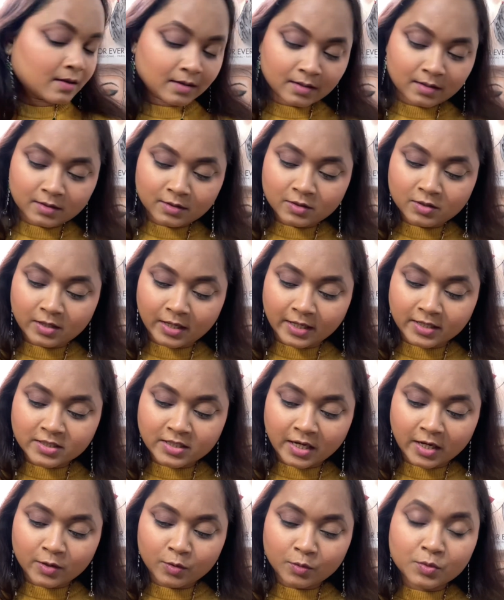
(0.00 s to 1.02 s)
Dry
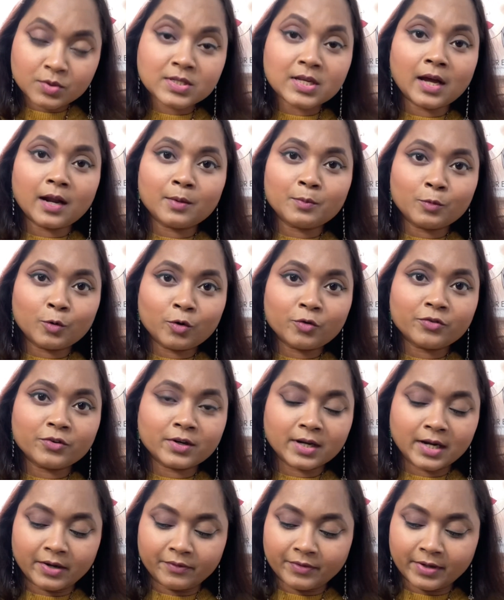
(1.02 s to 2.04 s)
shadows are more
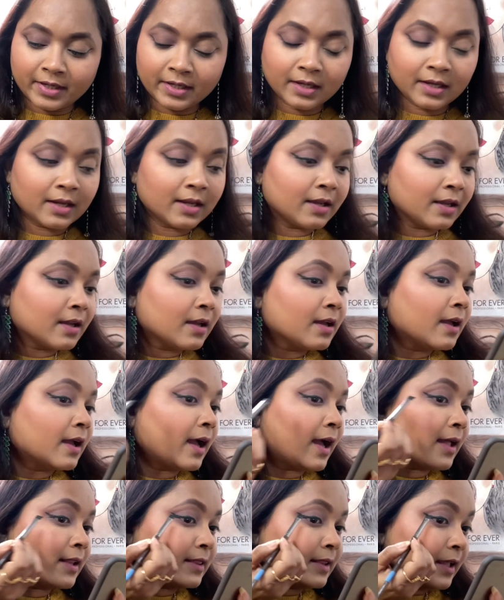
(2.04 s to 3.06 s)
forgiving
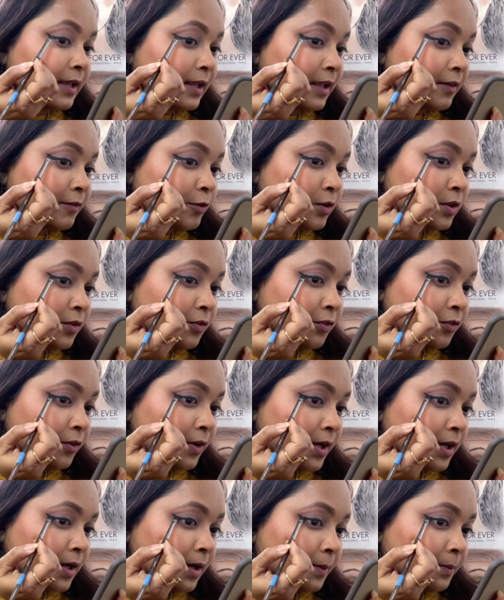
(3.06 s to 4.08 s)
and they give you the
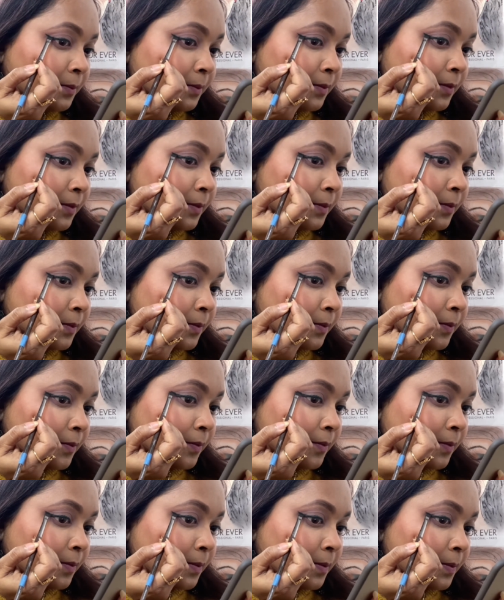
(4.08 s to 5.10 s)
freedom.
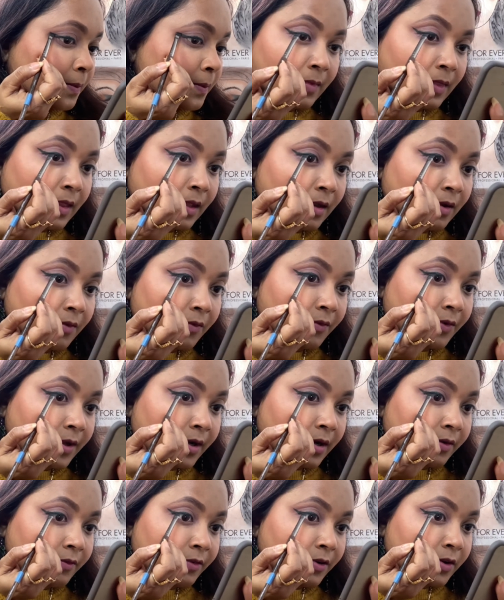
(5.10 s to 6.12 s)

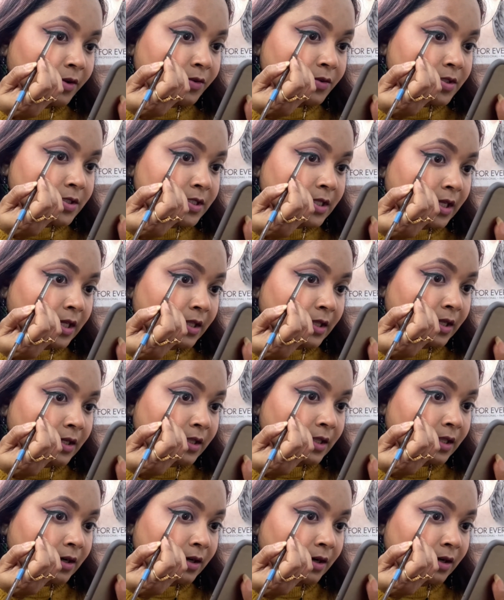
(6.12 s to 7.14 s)
Wherever you see that
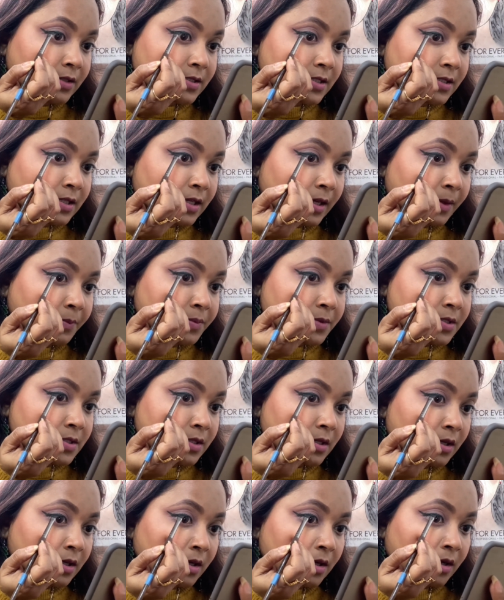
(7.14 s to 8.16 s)
there are skips
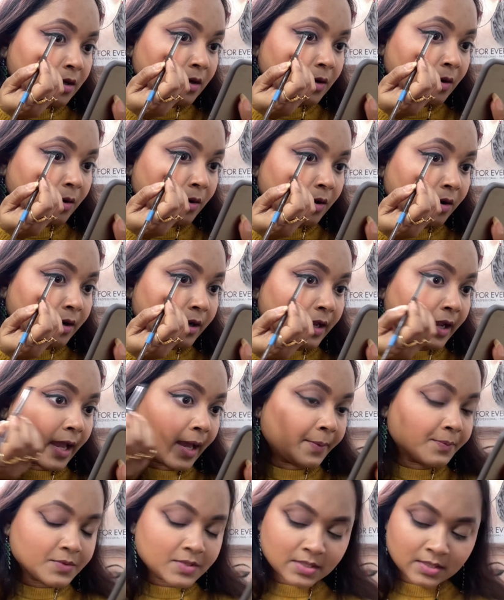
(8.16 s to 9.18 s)
or
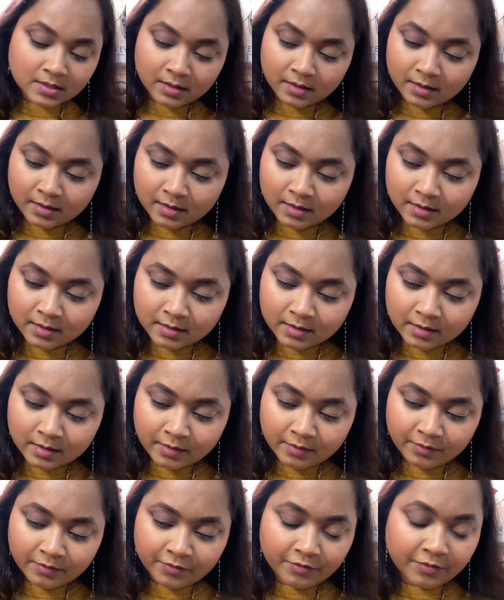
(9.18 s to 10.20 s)
gaps,
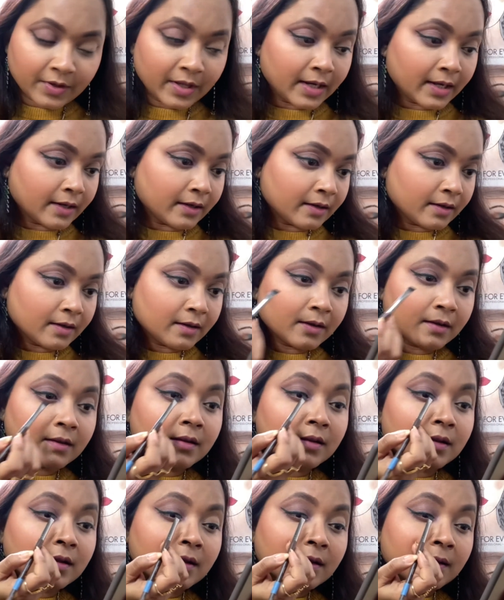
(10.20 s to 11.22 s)
fill in
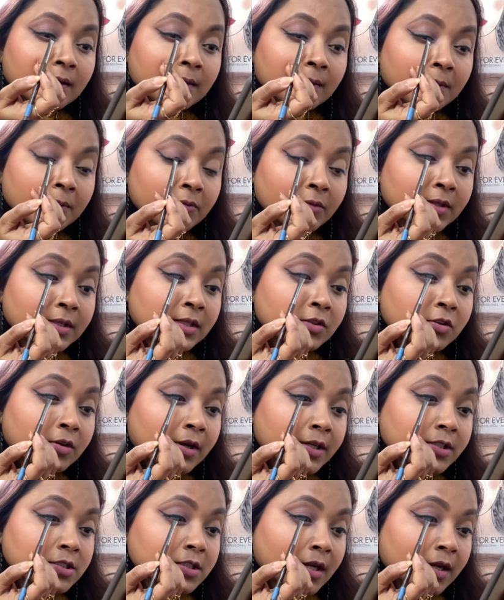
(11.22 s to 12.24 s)
with the dry
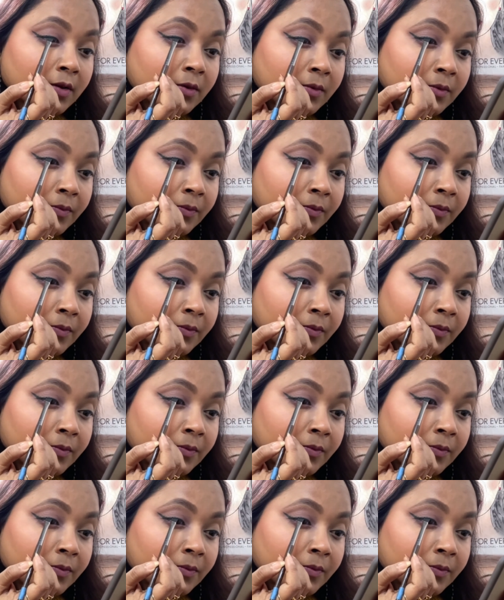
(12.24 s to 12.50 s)
shadow.